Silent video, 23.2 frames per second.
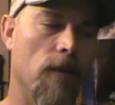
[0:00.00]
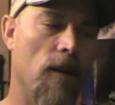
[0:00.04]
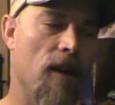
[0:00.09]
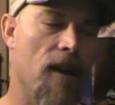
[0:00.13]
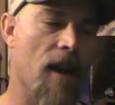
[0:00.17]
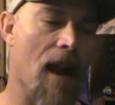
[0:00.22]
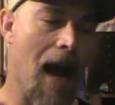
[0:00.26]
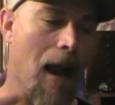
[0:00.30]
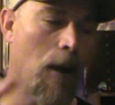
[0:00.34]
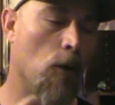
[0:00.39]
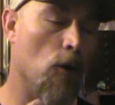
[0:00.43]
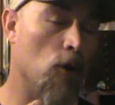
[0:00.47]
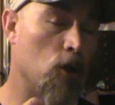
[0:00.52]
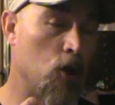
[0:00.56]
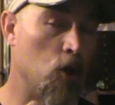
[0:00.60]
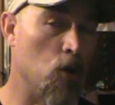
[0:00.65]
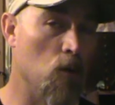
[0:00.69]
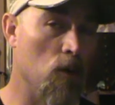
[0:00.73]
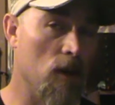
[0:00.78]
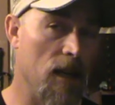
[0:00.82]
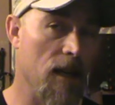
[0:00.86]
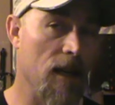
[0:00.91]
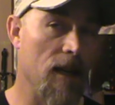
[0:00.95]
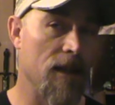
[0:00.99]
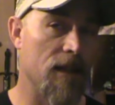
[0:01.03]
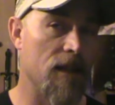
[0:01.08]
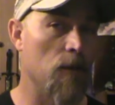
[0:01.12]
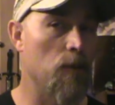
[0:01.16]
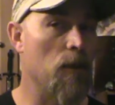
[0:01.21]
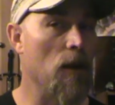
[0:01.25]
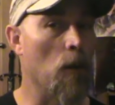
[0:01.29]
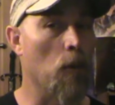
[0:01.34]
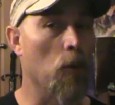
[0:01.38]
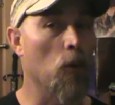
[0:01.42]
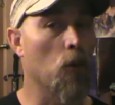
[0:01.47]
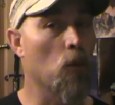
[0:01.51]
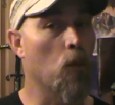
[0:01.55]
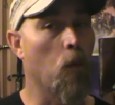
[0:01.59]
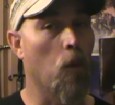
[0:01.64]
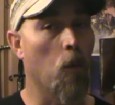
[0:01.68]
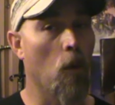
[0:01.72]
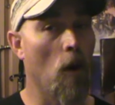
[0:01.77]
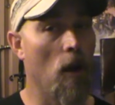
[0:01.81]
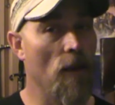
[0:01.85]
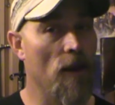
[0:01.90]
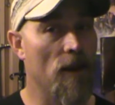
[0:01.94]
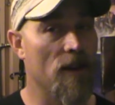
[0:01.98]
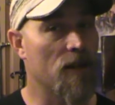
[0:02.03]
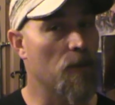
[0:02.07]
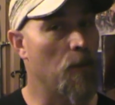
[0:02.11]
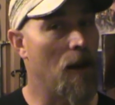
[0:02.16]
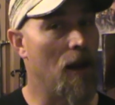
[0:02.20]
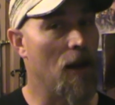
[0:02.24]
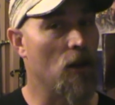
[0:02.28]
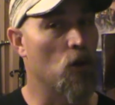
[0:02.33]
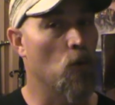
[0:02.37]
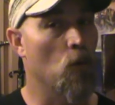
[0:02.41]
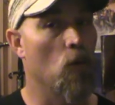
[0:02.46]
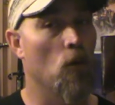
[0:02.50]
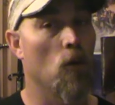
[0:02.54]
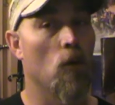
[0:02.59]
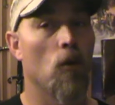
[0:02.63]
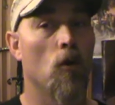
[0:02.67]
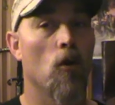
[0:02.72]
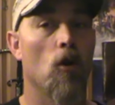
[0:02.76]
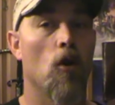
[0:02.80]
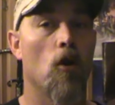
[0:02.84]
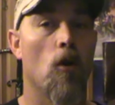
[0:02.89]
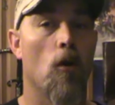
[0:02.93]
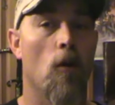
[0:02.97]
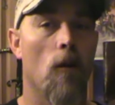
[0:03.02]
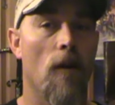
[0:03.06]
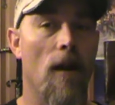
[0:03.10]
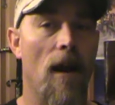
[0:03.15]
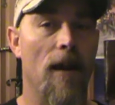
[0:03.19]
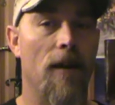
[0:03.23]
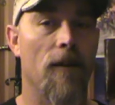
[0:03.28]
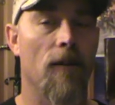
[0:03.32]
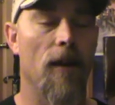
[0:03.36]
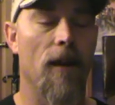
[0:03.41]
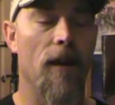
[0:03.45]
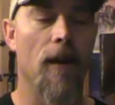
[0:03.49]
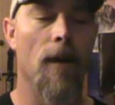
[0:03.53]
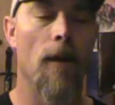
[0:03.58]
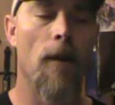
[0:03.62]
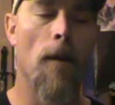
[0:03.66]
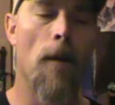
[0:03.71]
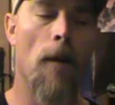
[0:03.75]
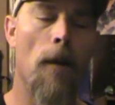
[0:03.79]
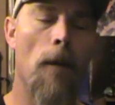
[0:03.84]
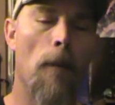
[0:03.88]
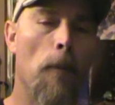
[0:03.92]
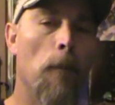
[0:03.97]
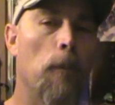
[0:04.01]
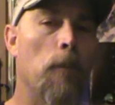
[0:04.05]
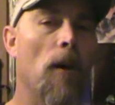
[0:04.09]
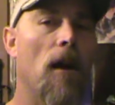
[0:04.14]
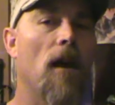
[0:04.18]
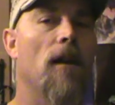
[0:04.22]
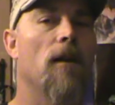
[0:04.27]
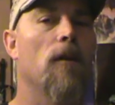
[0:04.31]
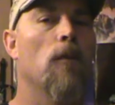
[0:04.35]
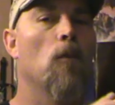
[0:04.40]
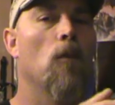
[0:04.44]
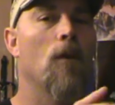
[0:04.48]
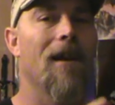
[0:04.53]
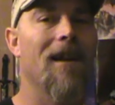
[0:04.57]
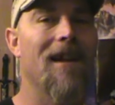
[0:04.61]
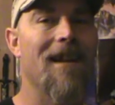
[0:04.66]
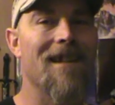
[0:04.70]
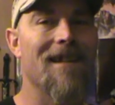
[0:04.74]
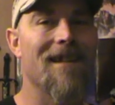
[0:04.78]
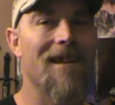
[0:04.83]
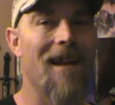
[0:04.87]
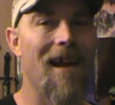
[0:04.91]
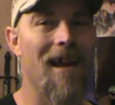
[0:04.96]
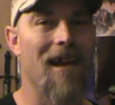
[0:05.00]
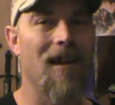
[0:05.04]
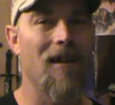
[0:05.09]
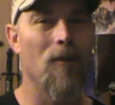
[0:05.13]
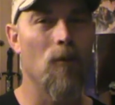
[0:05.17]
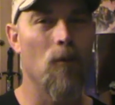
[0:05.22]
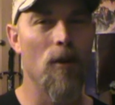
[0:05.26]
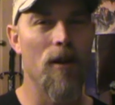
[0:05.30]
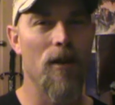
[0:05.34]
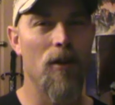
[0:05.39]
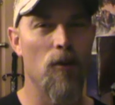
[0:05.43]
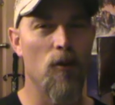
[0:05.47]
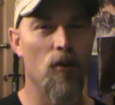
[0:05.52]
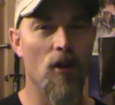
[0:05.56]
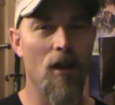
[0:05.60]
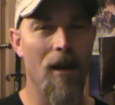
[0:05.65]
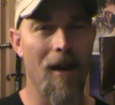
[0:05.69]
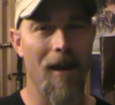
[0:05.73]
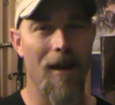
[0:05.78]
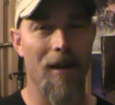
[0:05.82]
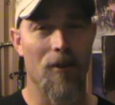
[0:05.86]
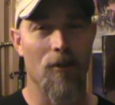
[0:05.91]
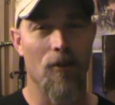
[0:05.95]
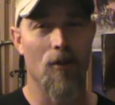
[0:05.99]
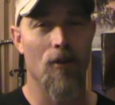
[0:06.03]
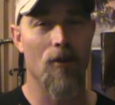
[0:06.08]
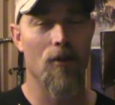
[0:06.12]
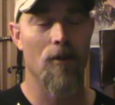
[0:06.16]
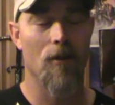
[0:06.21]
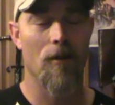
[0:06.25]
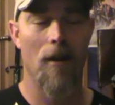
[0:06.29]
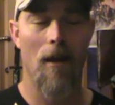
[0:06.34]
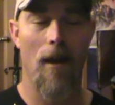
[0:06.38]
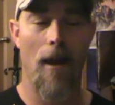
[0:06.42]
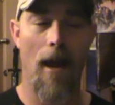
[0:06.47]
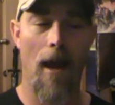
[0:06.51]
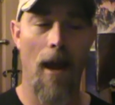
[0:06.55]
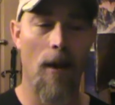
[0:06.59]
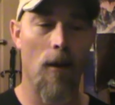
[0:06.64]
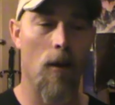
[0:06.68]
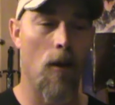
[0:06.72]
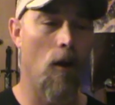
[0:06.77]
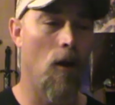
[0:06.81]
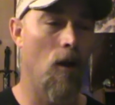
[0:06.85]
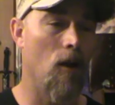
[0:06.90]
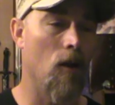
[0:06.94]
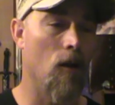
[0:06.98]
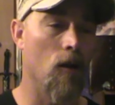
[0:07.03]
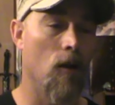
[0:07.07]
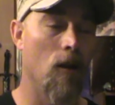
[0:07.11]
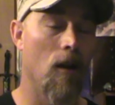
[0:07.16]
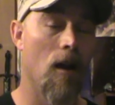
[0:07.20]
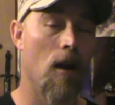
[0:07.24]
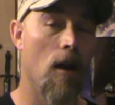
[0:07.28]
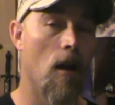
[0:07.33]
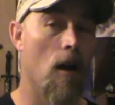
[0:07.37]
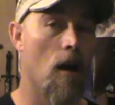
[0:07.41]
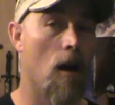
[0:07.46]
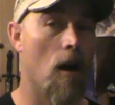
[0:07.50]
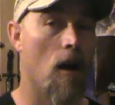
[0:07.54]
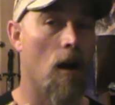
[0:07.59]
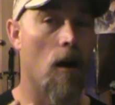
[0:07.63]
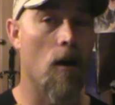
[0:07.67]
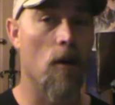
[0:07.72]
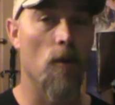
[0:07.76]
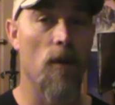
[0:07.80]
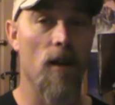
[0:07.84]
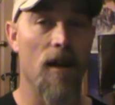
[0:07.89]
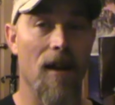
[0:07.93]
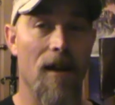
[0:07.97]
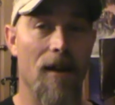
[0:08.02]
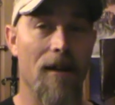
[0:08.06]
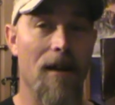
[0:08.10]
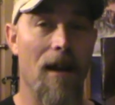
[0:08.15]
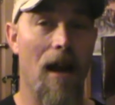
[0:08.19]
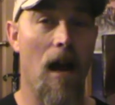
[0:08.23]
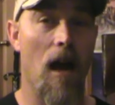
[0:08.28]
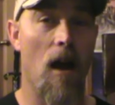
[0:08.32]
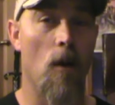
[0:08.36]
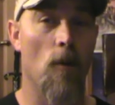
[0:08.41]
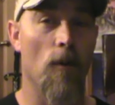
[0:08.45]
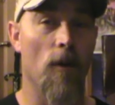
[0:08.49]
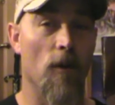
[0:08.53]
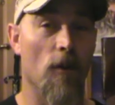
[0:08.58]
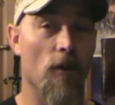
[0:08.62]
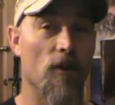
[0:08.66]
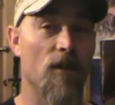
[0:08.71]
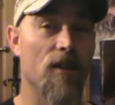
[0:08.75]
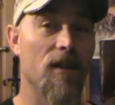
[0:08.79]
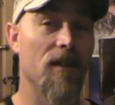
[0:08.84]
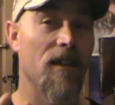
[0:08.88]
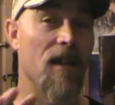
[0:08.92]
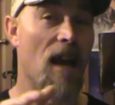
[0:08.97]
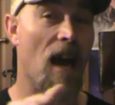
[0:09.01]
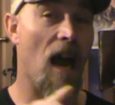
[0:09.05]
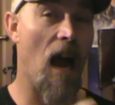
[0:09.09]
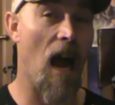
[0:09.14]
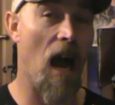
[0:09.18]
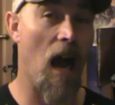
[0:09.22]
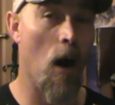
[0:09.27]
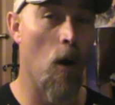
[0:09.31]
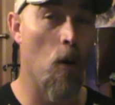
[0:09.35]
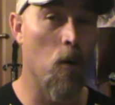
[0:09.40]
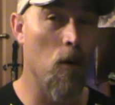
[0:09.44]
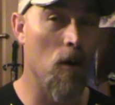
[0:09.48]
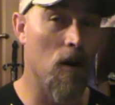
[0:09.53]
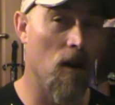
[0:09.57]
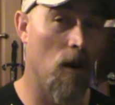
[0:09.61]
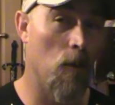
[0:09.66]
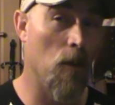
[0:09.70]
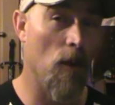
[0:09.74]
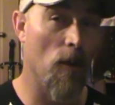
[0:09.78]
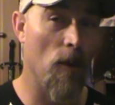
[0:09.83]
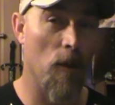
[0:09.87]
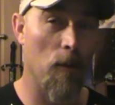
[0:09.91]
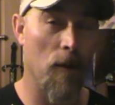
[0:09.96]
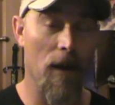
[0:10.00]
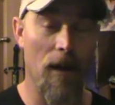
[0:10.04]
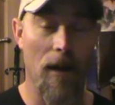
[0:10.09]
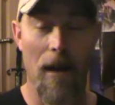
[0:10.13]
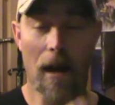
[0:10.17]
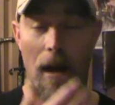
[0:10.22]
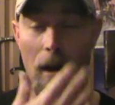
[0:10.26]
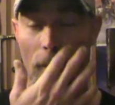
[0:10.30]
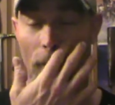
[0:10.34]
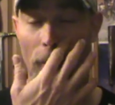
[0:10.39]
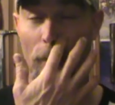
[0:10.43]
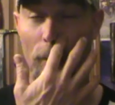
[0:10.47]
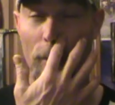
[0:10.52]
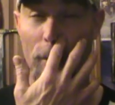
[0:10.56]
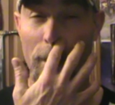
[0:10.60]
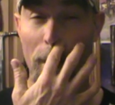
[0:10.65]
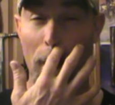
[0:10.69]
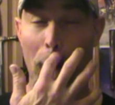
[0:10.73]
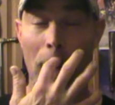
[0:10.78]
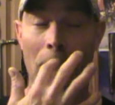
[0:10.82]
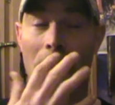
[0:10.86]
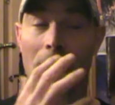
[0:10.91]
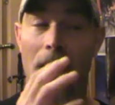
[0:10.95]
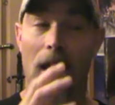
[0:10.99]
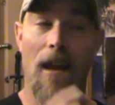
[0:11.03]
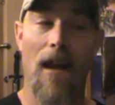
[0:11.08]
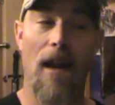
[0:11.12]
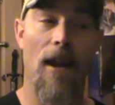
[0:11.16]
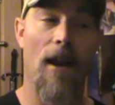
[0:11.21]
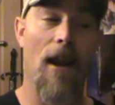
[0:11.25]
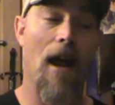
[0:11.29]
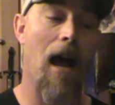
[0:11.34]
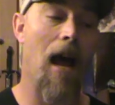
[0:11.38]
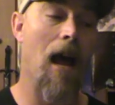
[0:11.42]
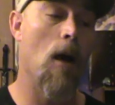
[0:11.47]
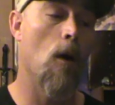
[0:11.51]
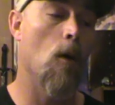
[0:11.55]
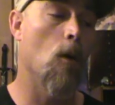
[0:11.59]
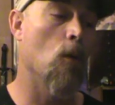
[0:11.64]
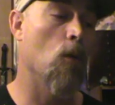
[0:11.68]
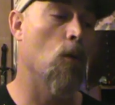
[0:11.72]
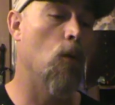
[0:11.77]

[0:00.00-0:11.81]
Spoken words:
knowledge you need to be able to run this module correctly. But what it is not going to change at all are the encounters, the outcome of them encounters, and how